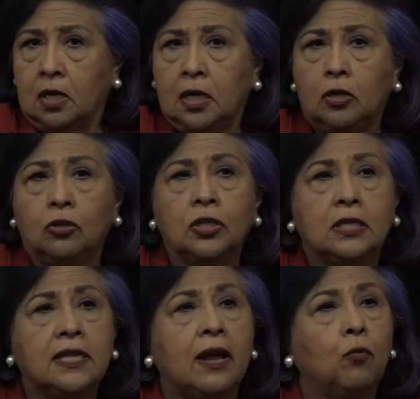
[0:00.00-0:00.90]
he looked
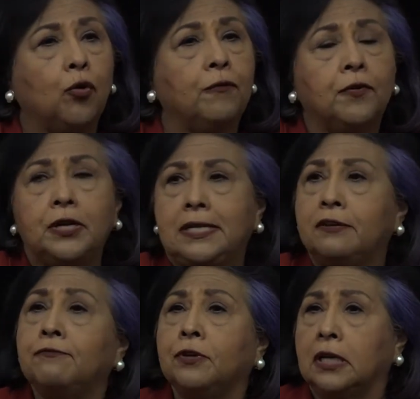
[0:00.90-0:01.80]
at that word very
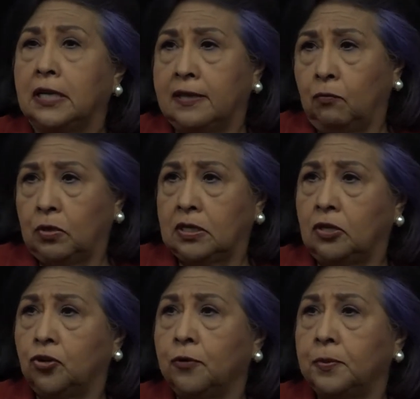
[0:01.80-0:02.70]
differently that was
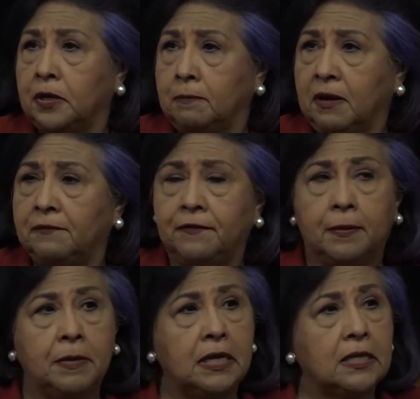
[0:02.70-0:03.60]
interpreted by
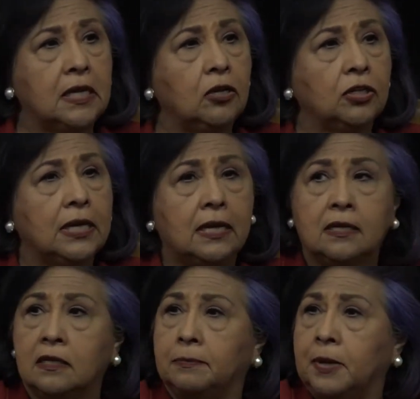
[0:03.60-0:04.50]
feminists. He looked at
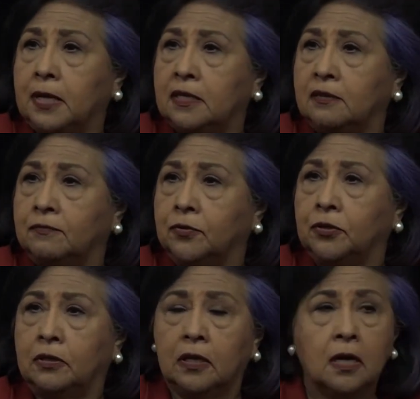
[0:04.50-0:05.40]
it as a positive
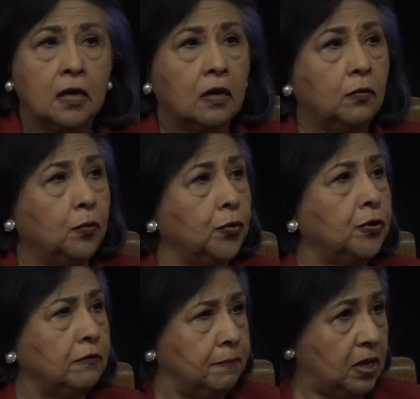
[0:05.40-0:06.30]
word, a
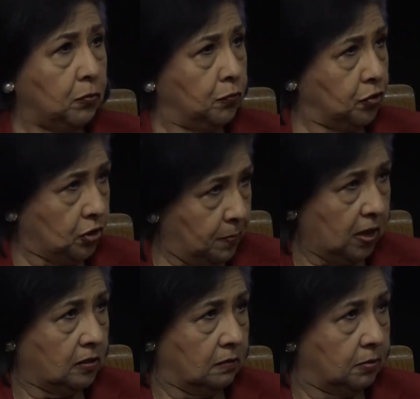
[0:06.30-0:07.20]
word of being a
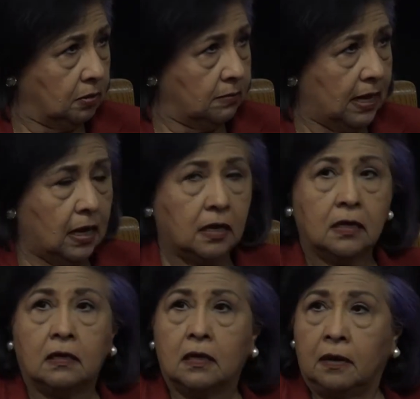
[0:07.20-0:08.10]
responsible man
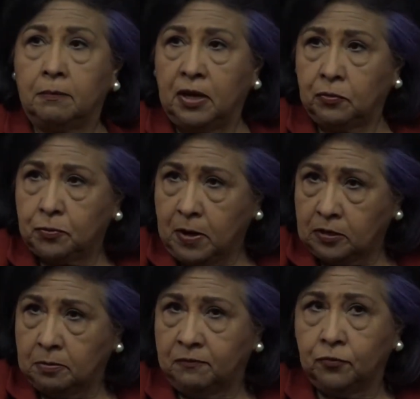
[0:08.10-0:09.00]
and, and being
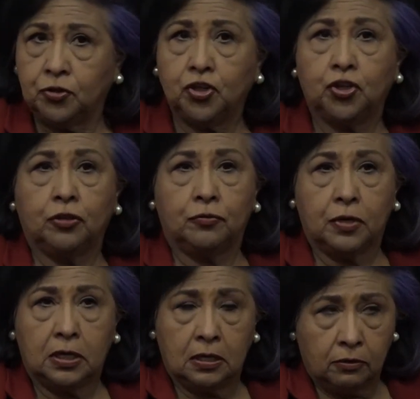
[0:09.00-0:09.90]
responsible for his
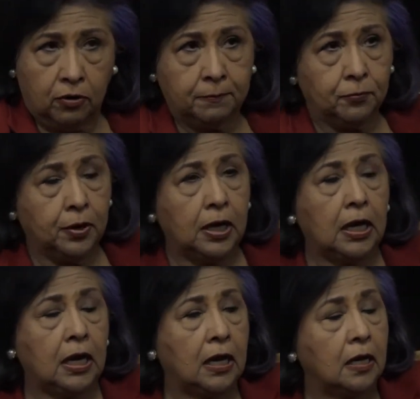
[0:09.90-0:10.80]
children and their
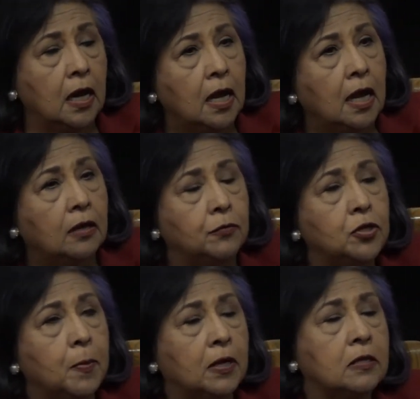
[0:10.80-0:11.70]
upbringing and, and
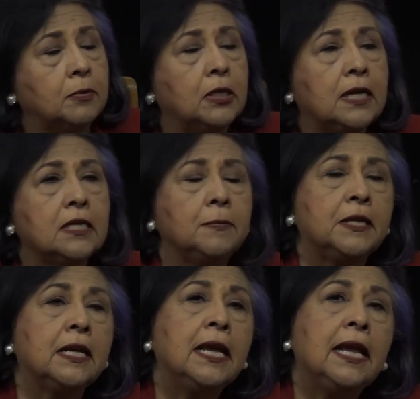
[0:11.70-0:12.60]
responsible
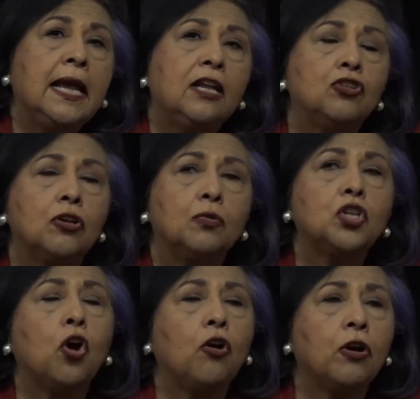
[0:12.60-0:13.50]
husband. And so it
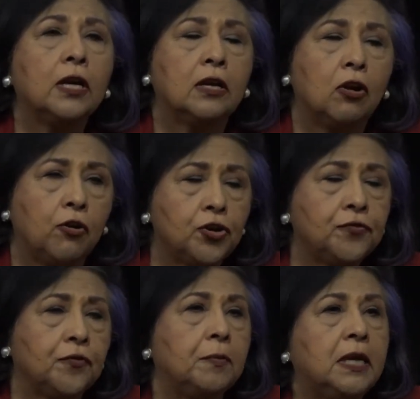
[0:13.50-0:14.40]
was hard and harsh
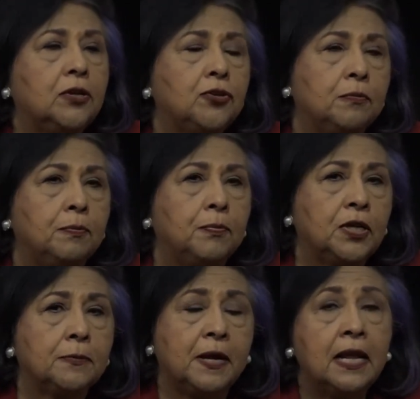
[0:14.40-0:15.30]
for me to
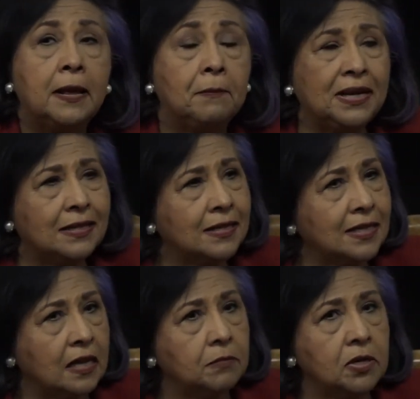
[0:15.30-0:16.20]
participate. But at the
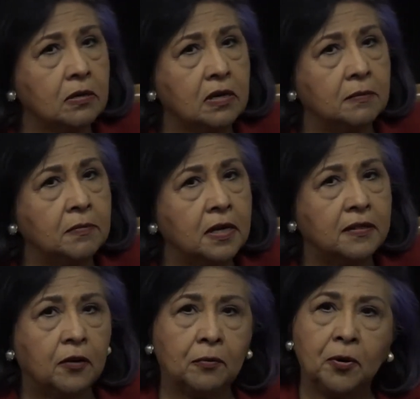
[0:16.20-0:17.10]
same time,
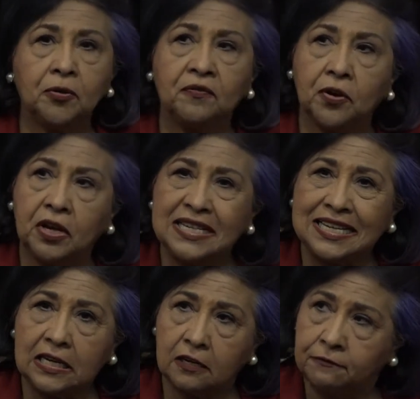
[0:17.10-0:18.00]
they were both very
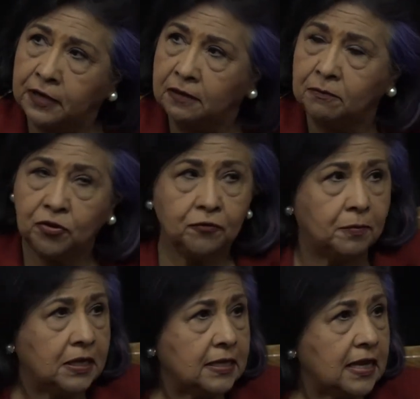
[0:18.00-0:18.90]
significant
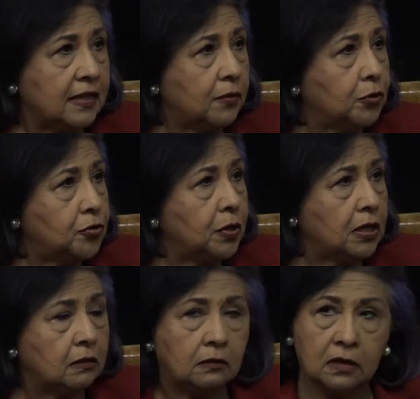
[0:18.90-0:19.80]
movements and they were doing
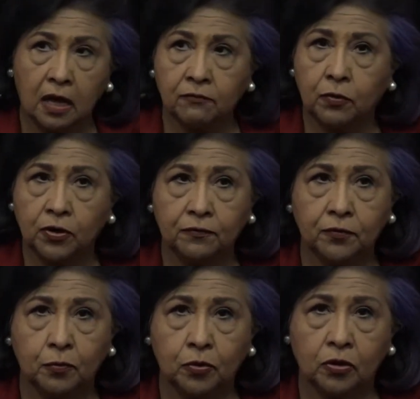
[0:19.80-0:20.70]
a lot of
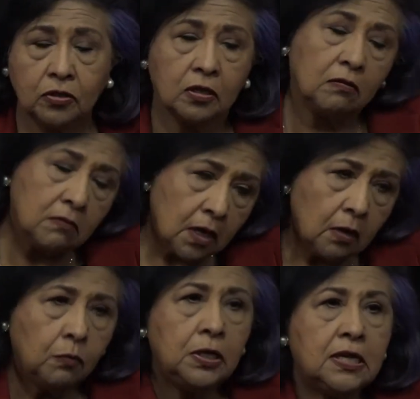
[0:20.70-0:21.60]
wonderful work. So
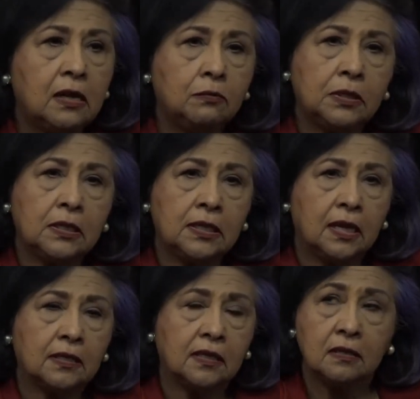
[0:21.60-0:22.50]
we dealt with the
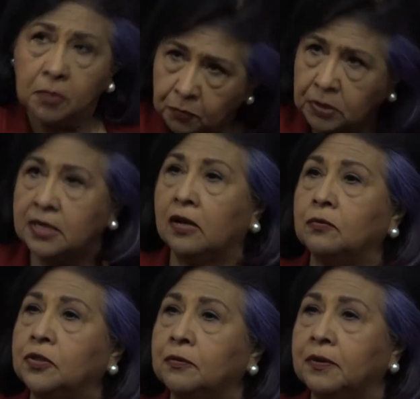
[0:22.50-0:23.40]
sexism and we dealt
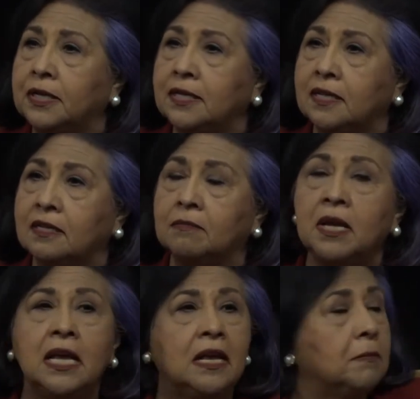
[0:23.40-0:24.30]
with the racism.
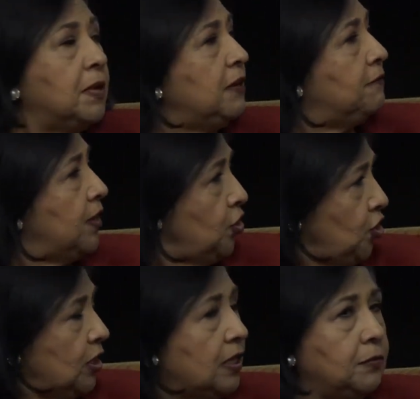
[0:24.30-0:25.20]
But
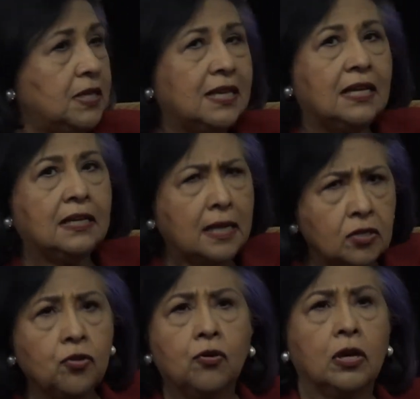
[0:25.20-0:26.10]
eventually we said,
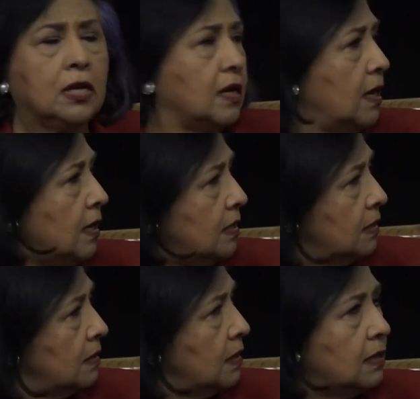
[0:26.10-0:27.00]
let's
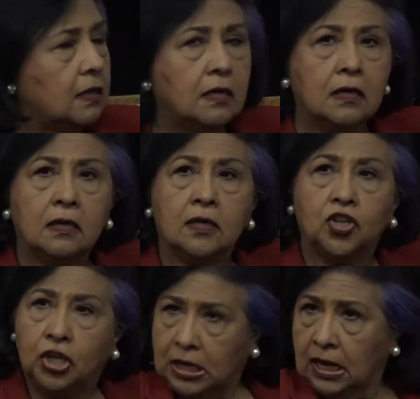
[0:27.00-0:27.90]
organize
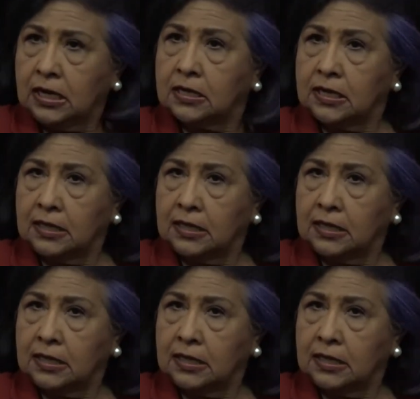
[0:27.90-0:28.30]
Chicanas,